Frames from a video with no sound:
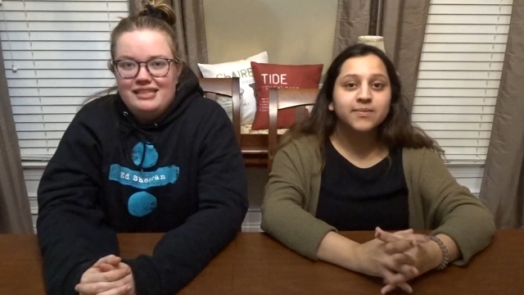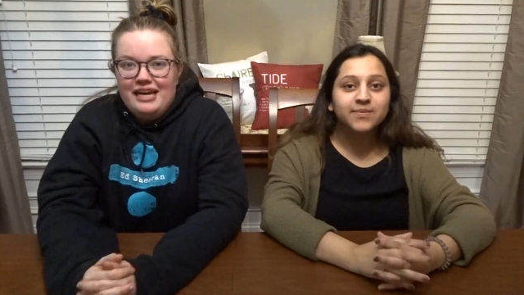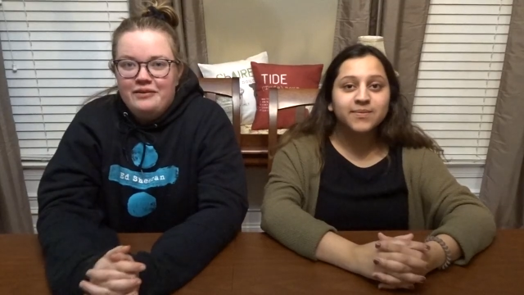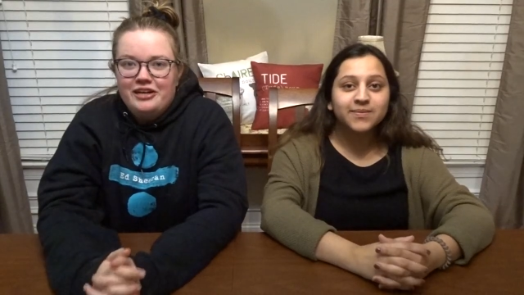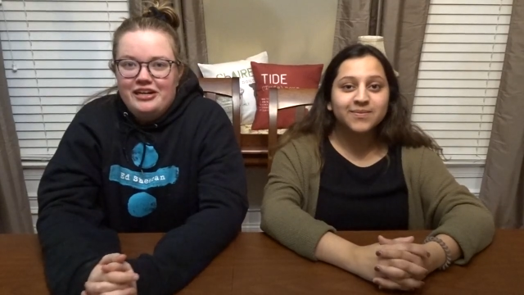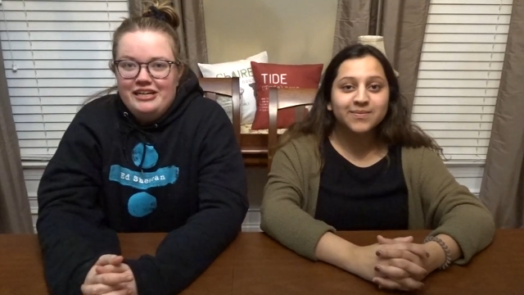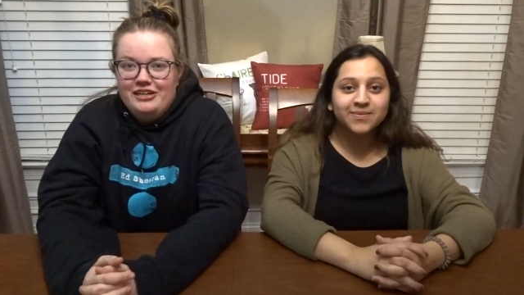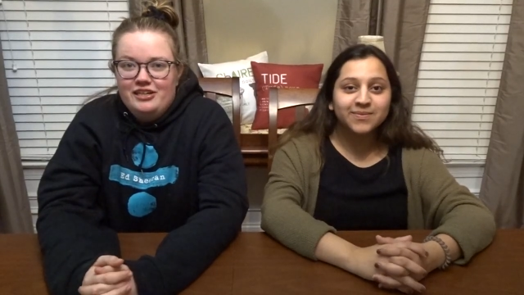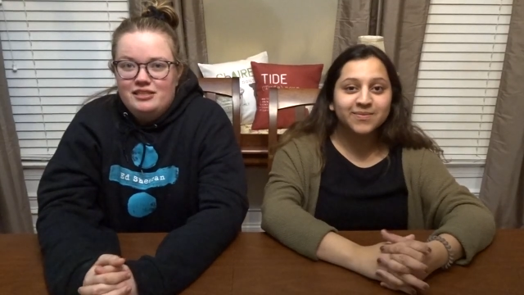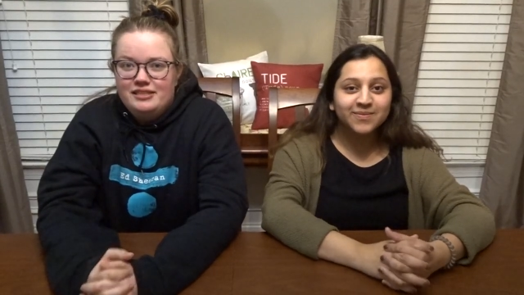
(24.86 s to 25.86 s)
Speaker 1: Today we are
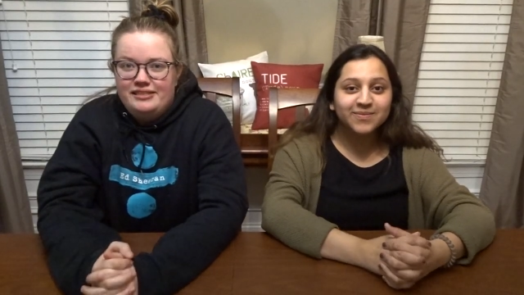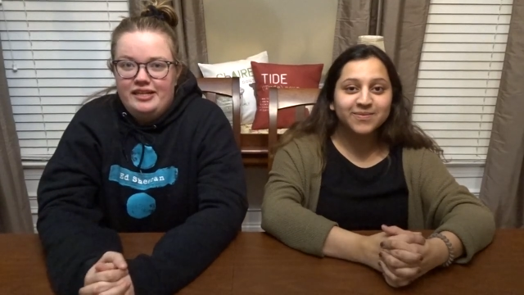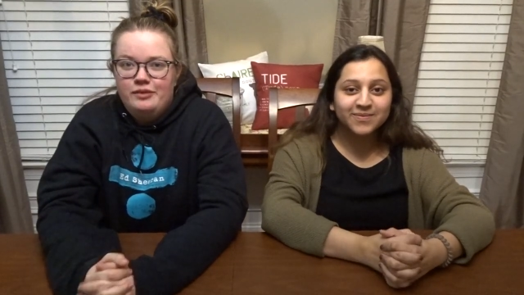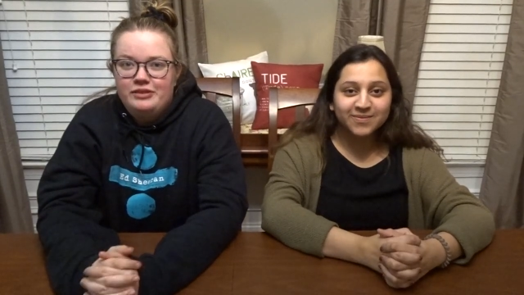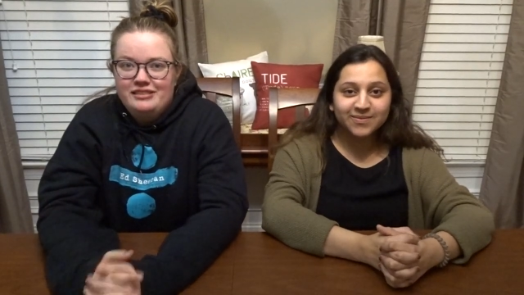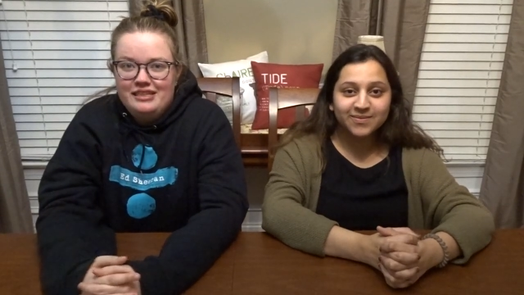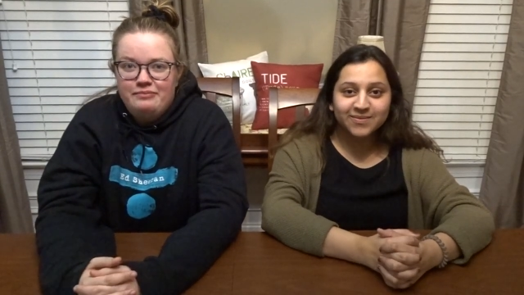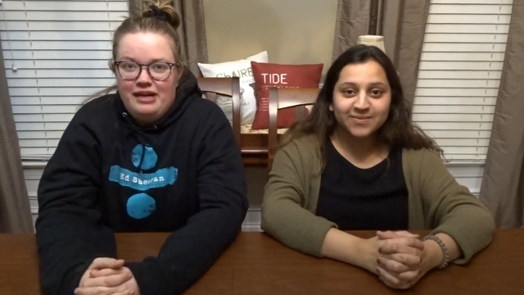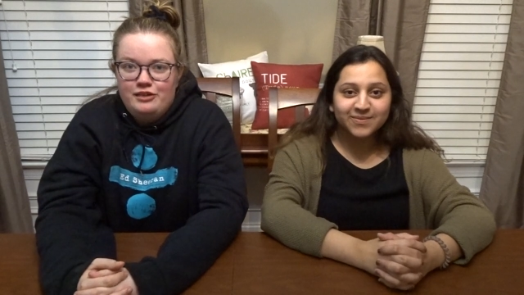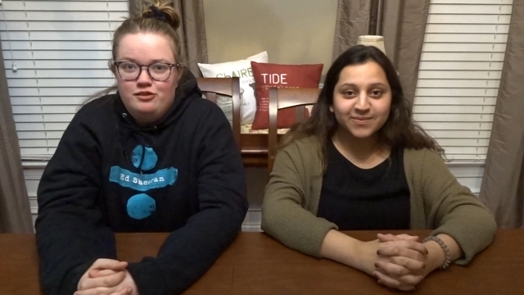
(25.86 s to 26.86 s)
here to celebrate
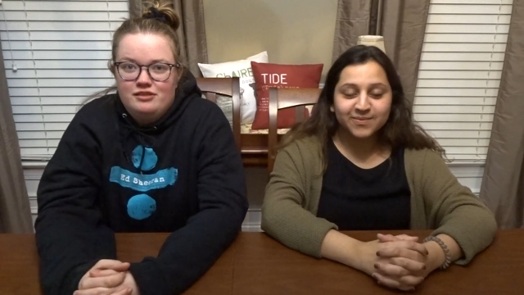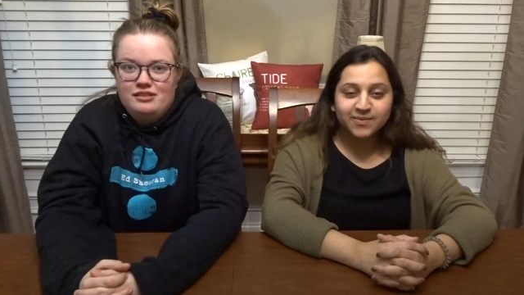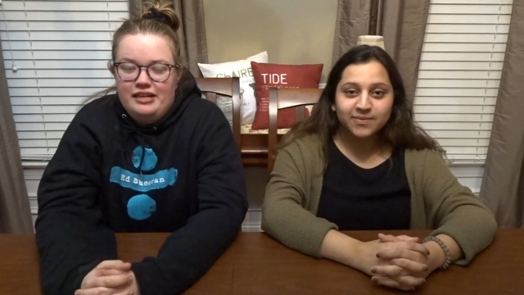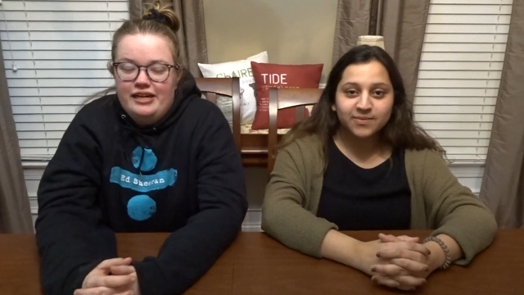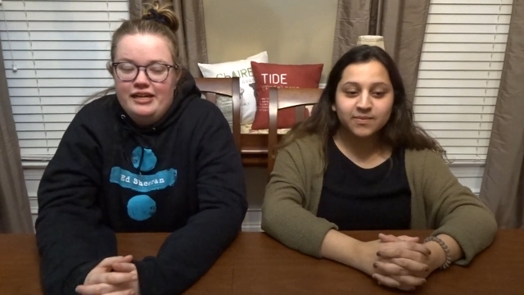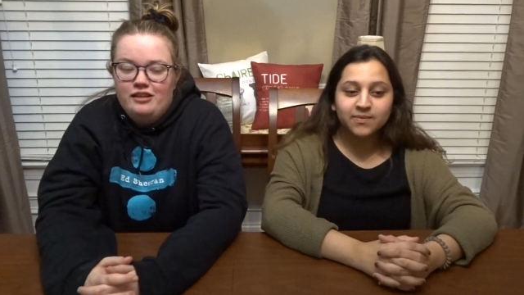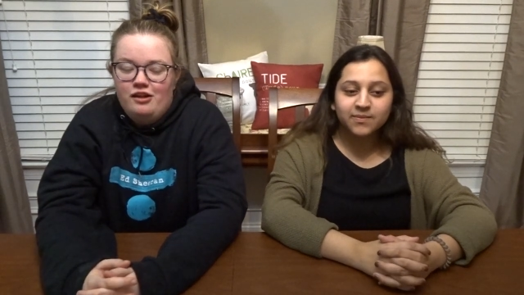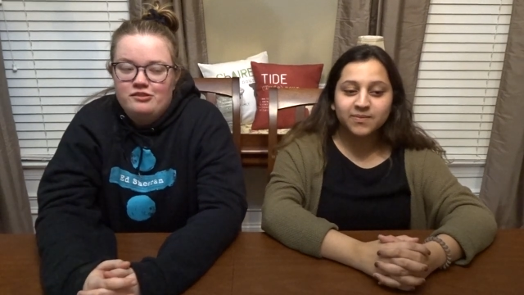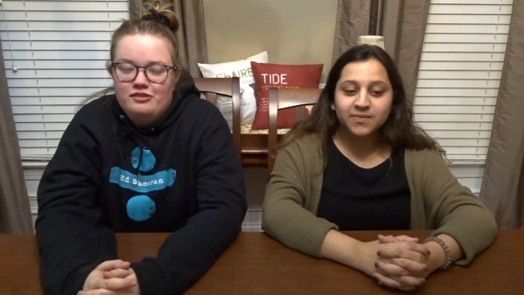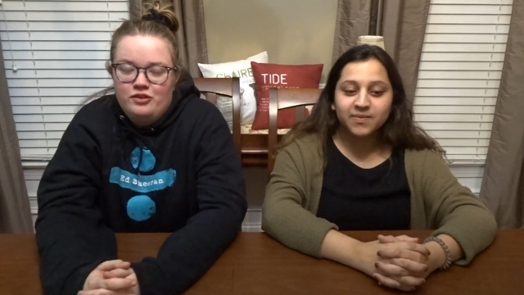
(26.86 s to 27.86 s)
St. Patrick's Day in
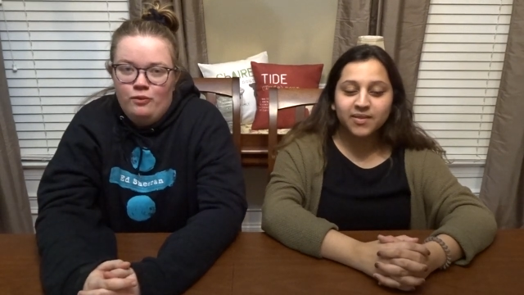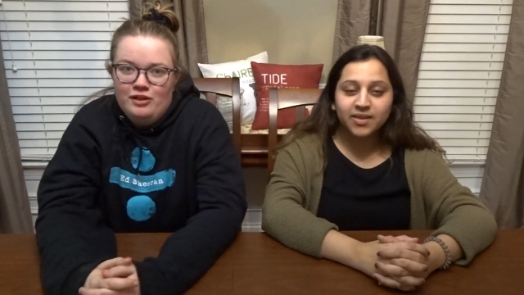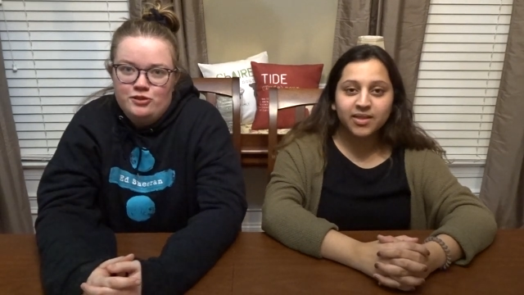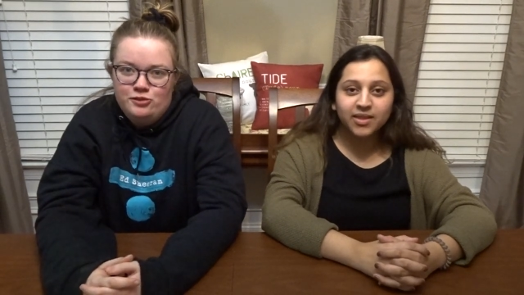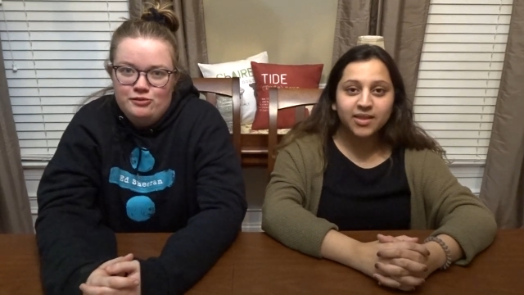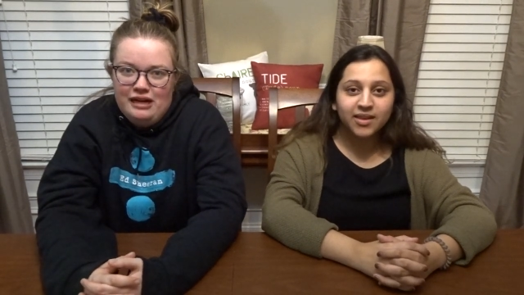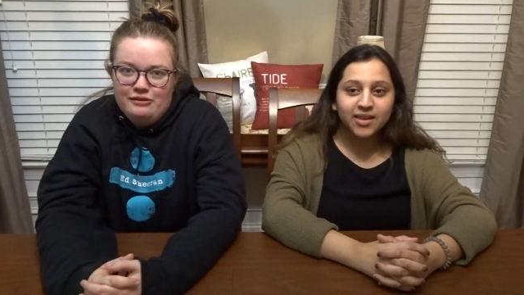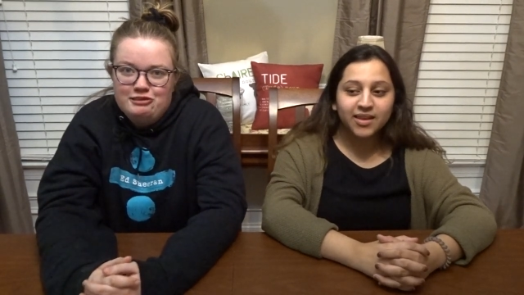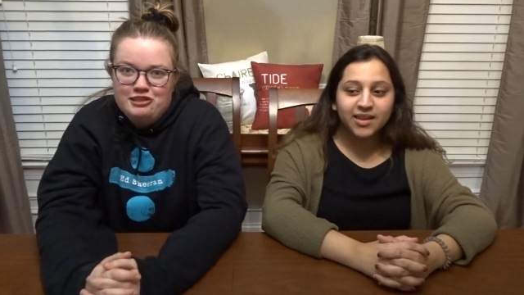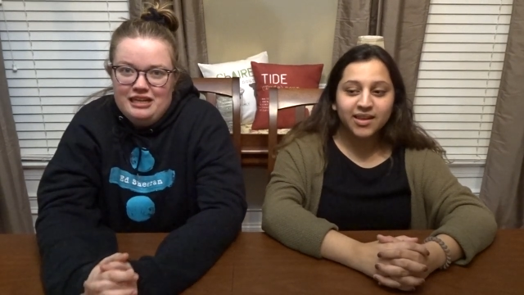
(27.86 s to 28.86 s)
honor of the one true
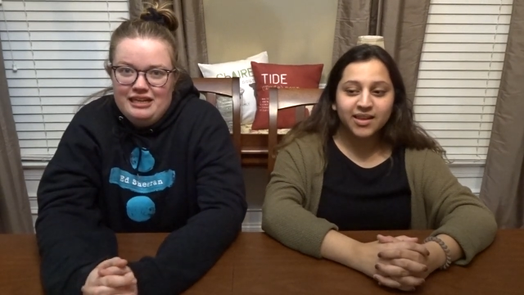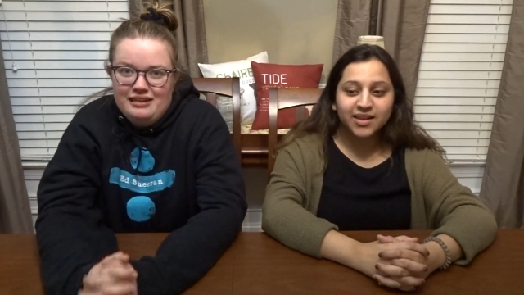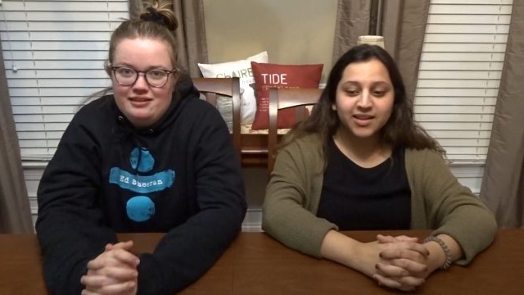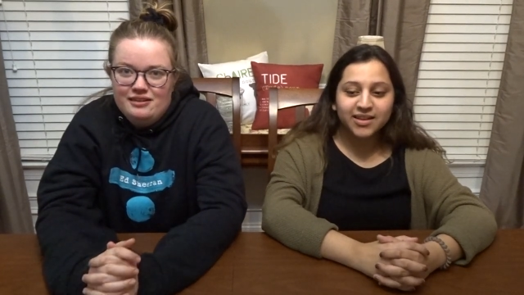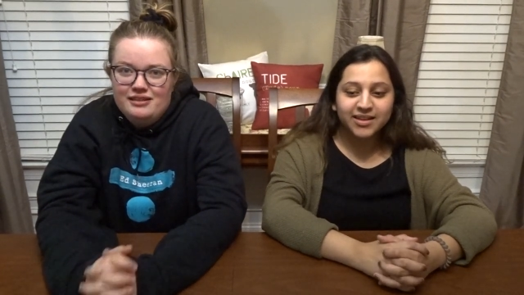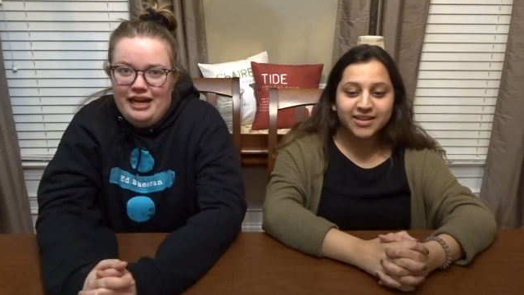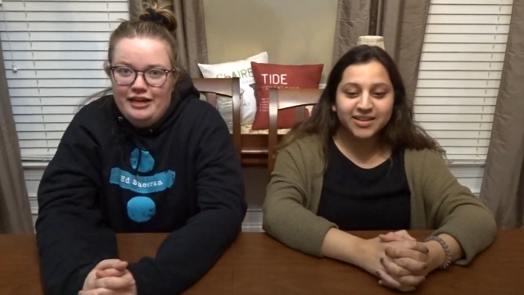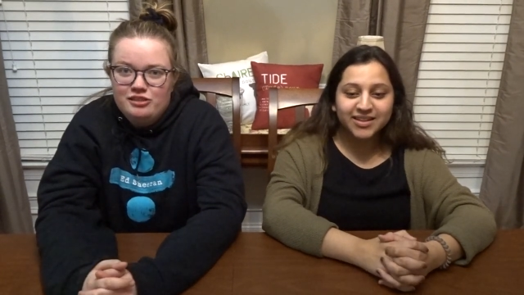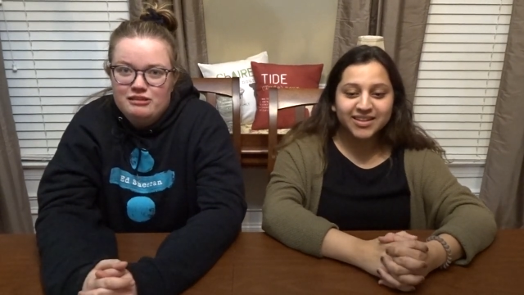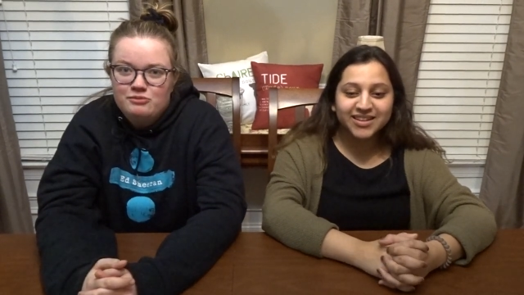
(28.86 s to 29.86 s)
Irish king,
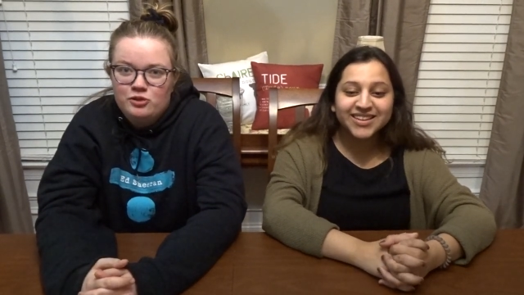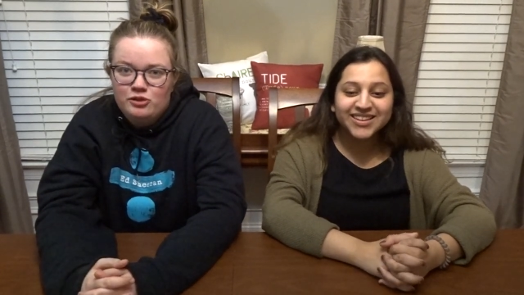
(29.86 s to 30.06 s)
Niall James